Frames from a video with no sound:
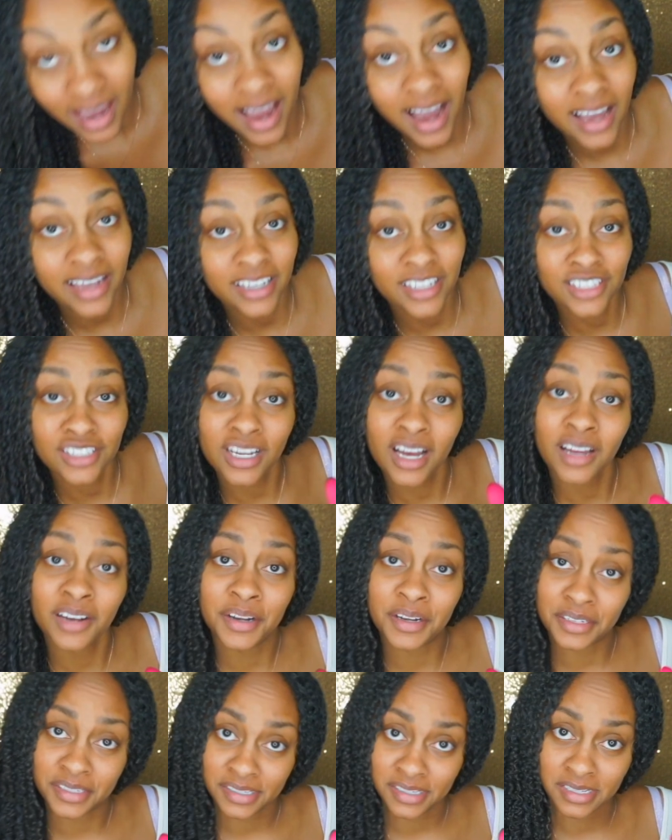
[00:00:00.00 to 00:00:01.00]
I need y'all
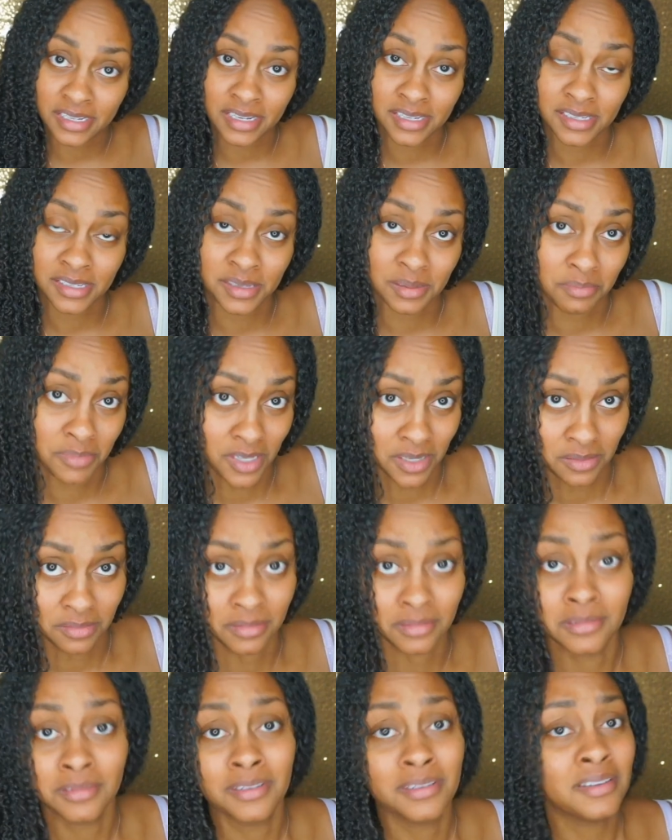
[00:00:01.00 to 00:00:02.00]
to understand
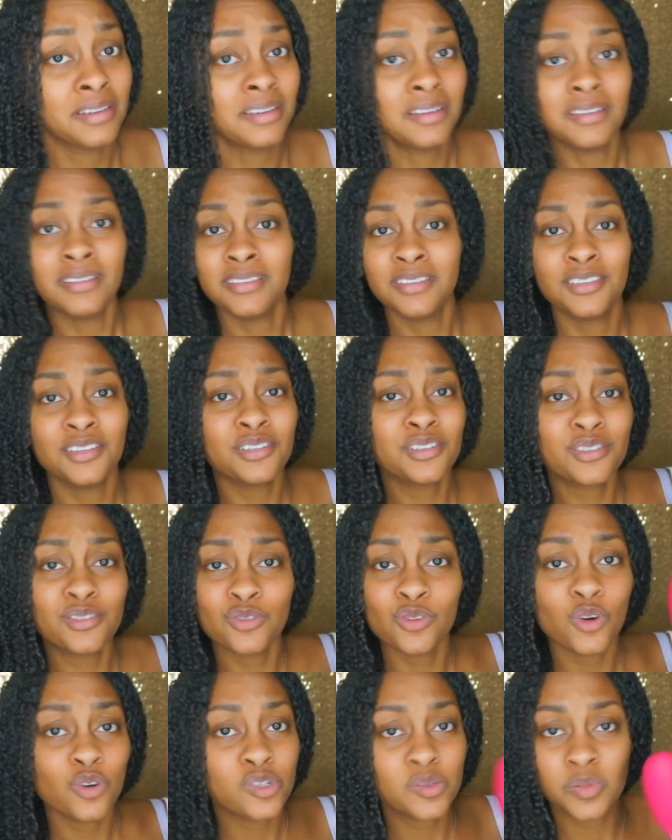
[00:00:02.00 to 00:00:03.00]
something. There's
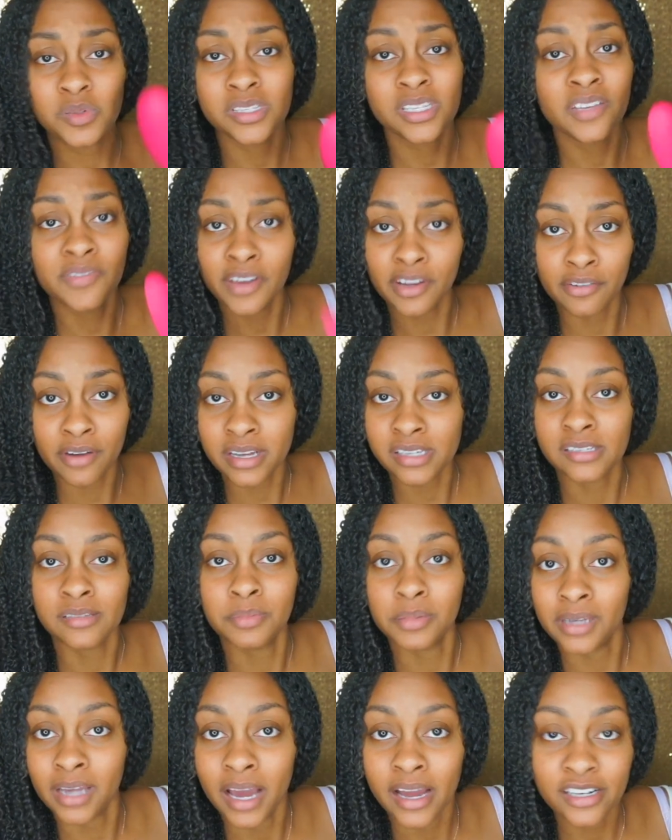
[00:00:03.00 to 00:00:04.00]
no specific
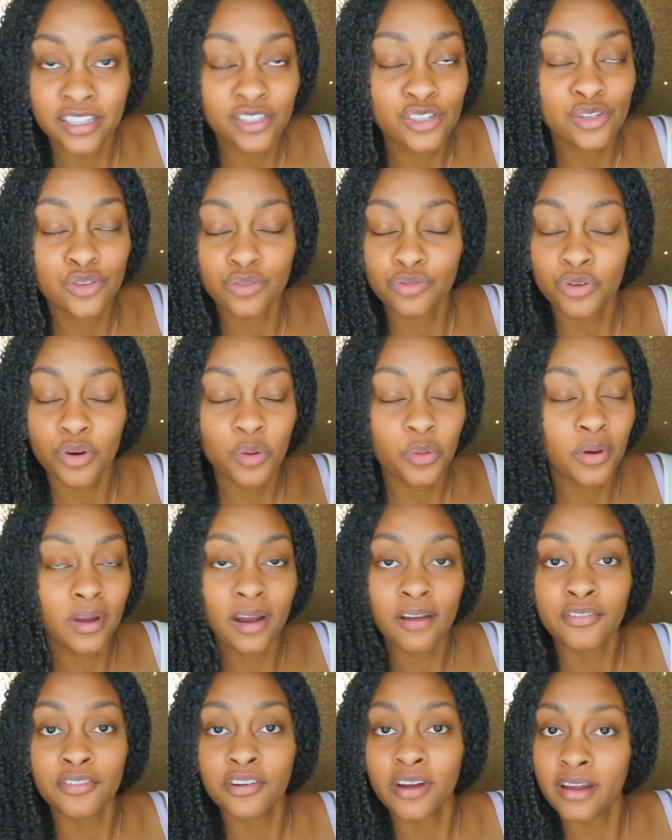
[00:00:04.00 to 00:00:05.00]
recipe. I just throw
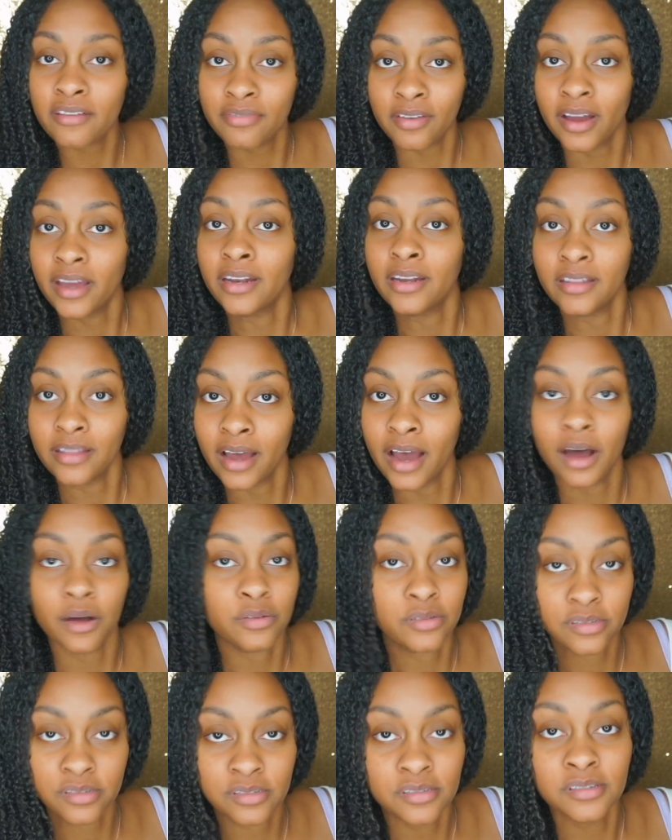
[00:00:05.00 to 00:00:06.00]
whatever I find in the
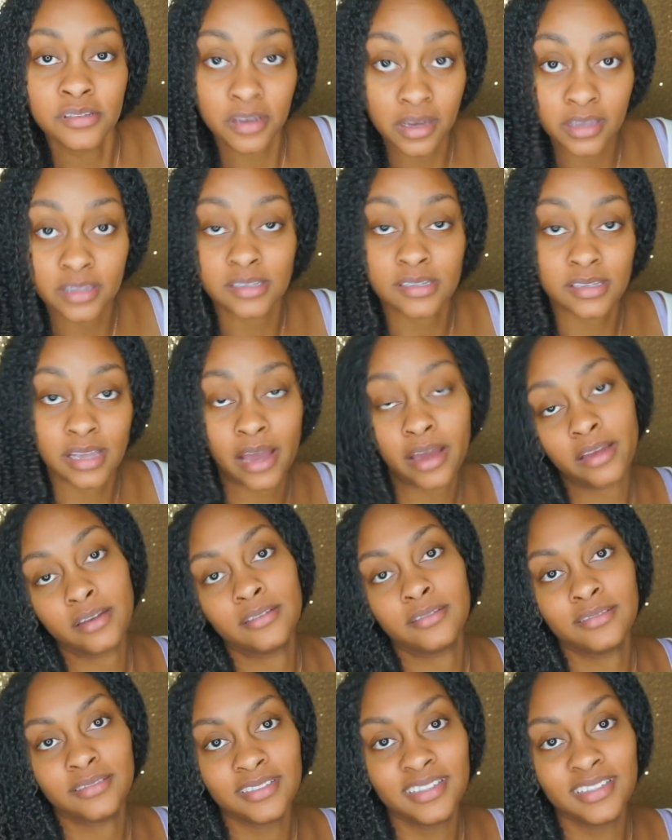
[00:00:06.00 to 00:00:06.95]
house inside.